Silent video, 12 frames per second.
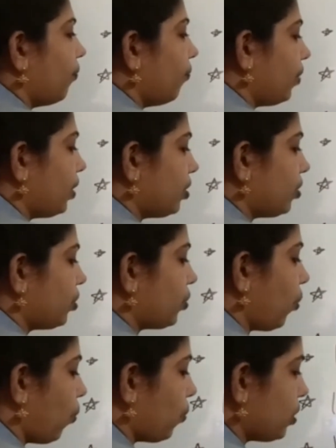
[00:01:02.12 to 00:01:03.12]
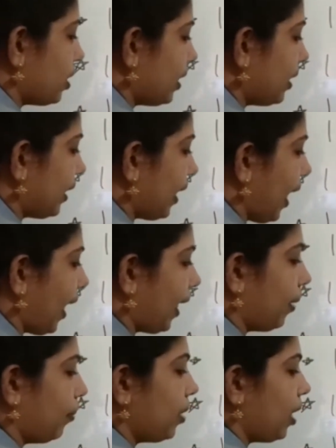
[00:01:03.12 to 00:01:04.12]
which shows the
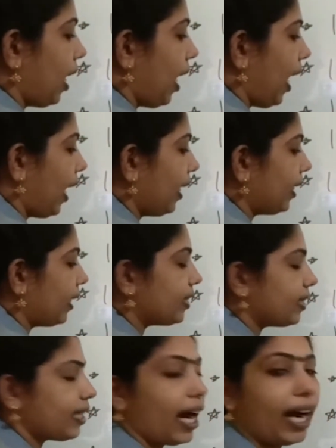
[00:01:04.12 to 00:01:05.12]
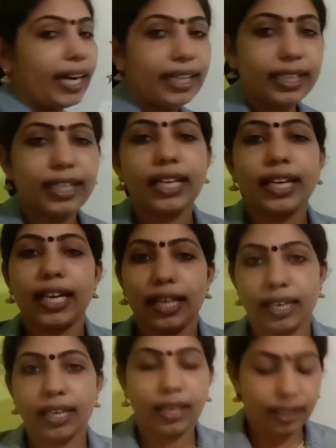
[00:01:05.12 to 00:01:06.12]
time and decide.
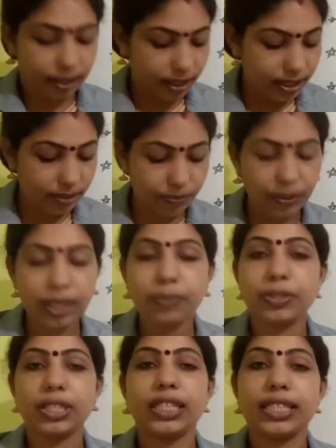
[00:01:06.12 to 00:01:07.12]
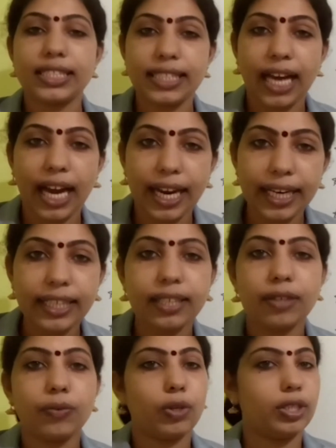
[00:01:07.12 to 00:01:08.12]
And these verbs decide
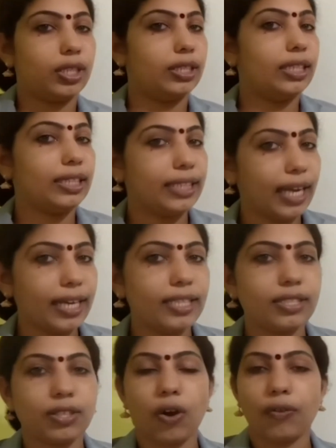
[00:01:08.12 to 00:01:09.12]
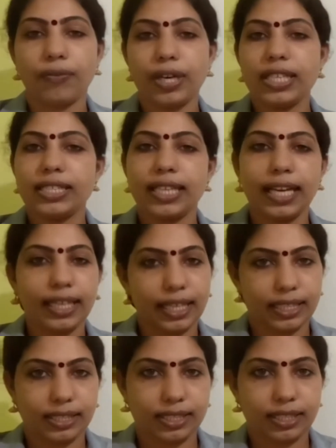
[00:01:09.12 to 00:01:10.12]
what the tense of a
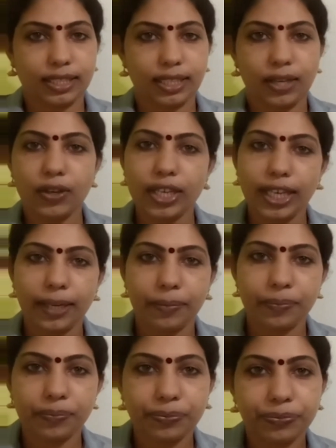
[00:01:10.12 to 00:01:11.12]
sentence. Okay,